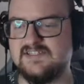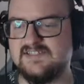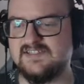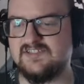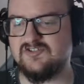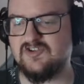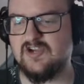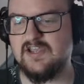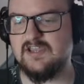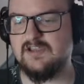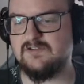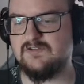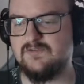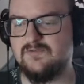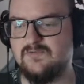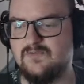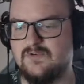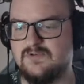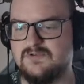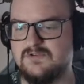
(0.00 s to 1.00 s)
just trying
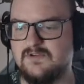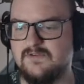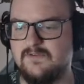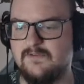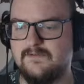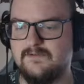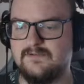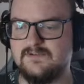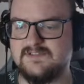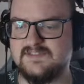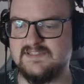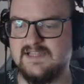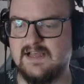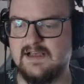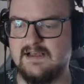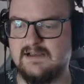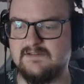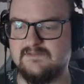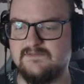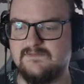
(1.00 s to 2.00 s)
to work through
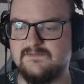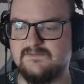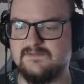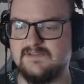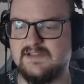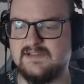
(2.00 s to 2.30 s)
stuff.